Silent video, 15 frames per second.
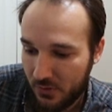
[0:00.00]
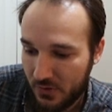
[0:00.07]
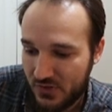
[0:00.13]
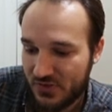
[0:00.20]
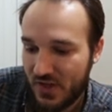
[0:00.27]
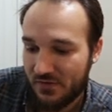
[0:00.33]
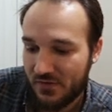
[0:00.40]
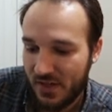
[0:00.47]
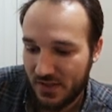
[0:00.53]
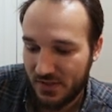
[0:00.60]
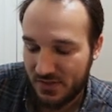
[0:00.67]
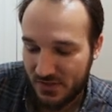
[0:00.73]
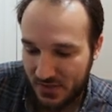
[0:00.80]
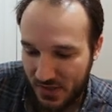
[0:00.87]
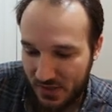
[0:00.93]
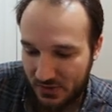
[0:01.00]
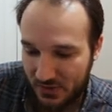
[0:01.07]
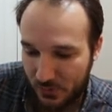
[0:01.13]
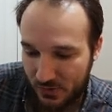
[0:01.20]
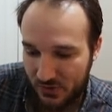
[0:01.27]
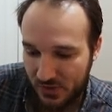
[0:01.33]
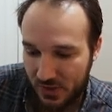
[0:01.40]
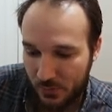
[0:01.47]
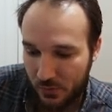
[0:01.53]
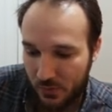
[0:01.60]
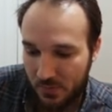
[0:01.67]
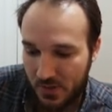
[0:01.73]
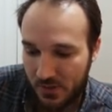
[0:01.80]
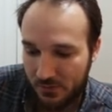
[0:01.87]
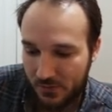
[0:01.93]
the 786, which again
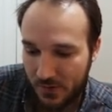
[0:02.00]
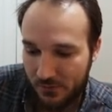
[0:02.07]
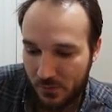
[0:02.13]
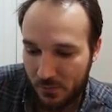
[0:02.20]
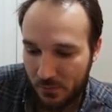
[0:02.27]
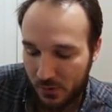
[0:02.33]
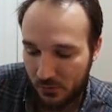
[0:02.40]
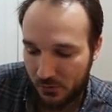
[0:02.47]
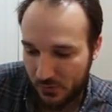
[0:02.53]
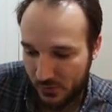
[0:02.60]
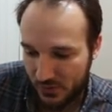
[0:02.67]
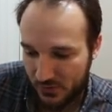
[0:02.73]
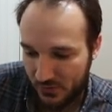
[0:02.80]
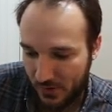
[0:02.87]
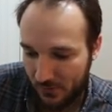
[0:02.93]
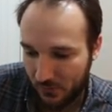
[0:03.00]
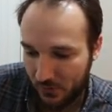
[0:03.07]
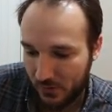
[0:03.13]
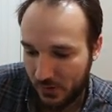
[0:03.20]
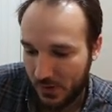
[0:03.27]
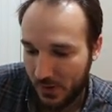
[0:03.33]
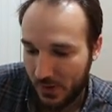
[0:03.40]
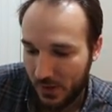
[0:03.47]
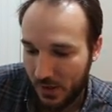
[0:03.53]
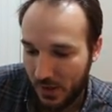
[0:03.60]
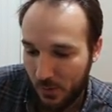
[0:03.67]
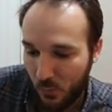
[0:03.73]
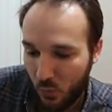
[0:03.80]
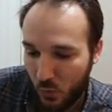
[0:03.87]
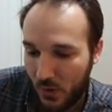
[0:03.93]
would be if, if you broke through this level
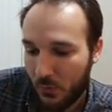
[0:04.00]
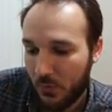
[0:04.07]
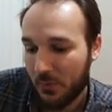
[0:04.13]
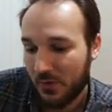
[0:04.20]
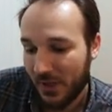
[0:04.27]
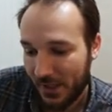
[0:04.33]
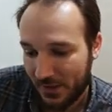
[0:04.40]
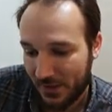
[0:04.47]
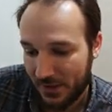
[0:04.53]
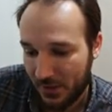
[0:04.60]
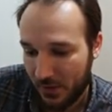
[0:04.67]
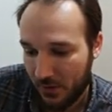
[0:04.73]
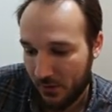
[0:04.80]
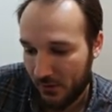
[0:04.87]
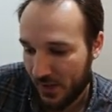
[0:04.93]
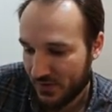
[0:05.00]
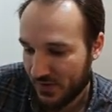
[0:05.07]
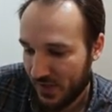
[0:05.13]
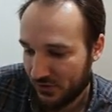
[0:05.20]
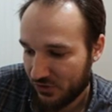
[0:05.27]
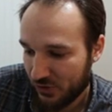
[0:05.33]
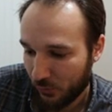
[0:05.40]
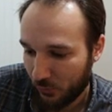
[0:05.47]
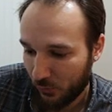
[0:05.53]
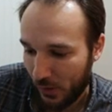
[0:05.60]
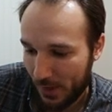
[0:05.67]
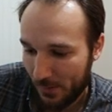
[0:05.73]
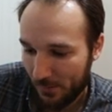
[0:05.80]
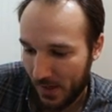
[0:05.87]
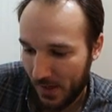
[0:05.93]
um, where we would likely go, that's actually
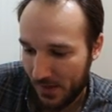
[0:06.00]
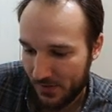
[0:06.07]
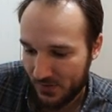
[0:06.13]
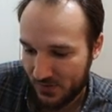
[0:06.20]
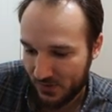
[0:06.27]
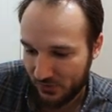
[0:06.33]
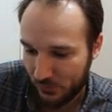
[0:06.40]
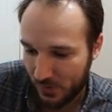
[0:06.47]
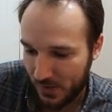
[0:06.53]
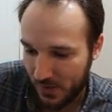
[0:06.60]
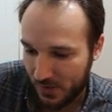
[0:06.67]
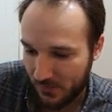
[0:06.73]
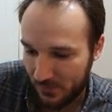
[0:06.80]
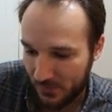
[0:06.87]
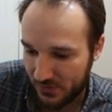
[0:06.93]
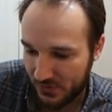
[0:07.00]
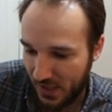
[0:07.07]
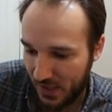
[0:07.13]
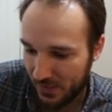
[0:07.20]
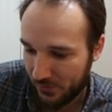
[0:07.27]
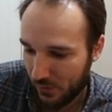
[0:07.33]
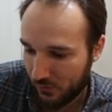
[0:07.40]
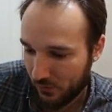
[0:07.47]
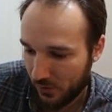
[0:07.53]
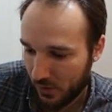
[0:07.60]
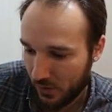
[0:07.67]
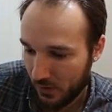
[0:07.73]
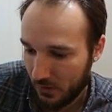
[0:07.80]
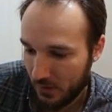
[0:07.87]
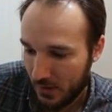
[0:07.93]
right by the 618 of this kind of
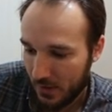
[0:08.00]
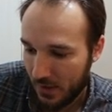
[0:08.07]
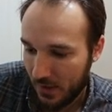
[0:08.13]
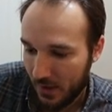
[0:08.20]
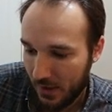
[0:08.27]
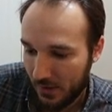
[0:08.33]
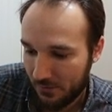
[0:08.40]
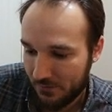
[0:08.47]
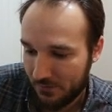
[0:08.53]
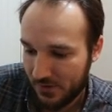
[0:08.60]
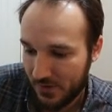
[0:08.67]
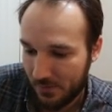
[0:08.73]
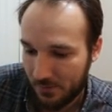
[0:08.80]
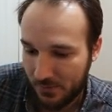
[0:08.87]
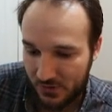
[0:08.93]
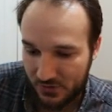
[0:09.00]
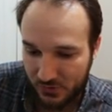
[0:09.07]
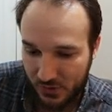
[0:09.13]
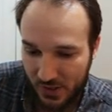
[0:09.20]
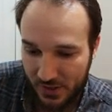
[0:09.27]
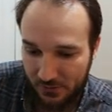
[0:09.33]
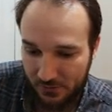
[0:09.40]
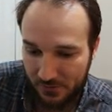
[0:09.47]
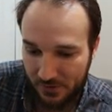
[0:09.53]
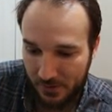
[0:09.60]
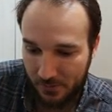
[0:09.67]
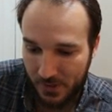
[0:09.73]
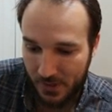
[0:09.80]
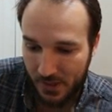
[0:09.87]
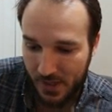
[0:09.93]
overall uh, fib, this greater
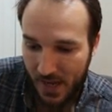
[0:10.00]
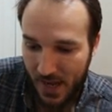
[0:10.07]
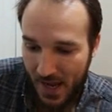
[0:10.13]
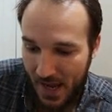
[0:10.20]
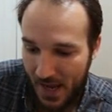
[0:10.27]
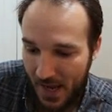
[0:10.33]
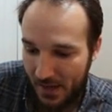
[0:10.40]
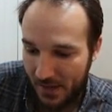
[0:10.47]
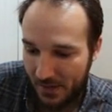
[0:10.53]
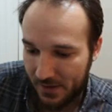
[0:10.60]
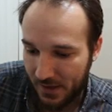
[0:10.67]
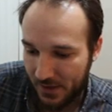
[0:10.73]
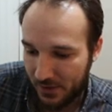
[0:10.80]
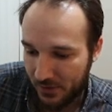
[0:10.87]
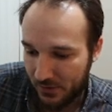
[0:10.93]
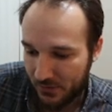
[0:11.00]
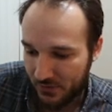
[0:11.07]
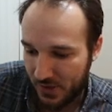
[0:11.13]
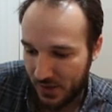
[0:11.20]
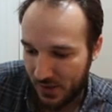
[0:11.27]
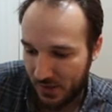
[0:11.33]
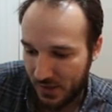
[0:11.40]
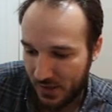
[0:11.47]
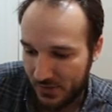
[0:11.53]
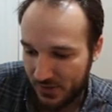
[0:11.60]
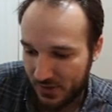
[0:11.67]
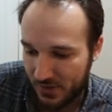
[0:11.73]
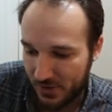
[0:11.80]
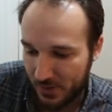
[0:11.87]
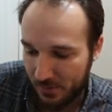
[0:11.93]
fib. And I know there's a lot of lines
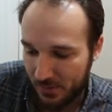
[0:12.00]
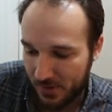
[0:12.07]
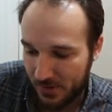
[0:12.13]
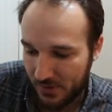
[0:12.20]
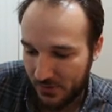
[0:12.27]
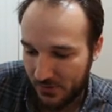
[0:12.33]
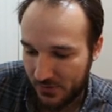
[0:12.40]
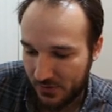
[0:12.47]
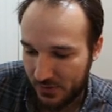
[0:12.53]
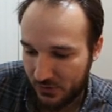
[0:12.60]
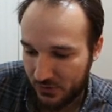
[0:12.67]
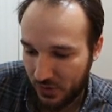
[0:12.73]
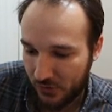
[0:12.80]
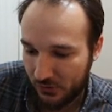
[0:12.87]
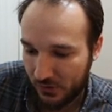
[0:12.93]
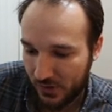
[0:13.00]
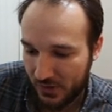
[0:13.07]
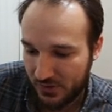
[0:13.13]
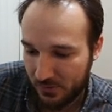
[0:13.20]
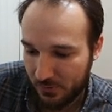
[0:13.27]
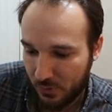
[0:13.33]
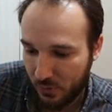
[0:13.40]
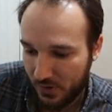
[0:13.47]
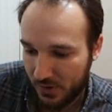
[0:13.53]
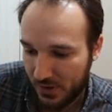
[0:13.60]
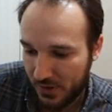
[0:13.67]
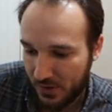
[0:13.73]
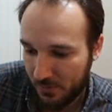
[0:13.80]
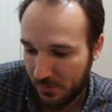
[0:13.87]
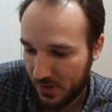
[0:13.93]
on here, but this, there's also like support
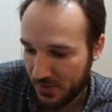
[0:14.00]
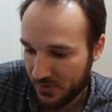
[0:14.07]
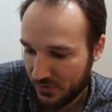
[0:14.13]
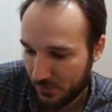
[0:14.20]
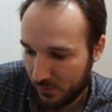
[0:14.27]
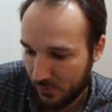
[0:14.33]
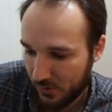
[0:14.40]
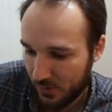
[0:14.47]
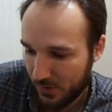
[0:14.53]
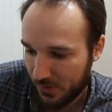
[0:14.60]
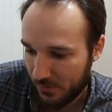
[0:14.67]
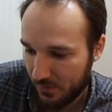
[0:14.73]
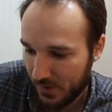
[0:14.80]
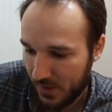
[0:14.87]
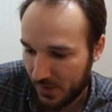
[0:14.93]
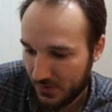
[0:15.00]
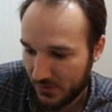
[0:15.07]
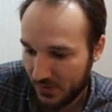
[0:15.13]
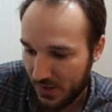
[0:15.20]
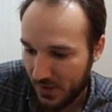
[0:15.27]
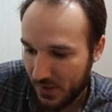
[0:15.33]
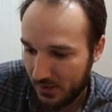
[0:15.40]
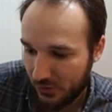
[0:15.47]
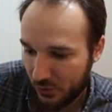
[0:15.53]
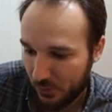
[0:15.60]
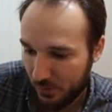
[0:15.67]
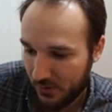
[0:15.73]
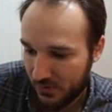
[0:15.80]
here in price, support here in price, a little bit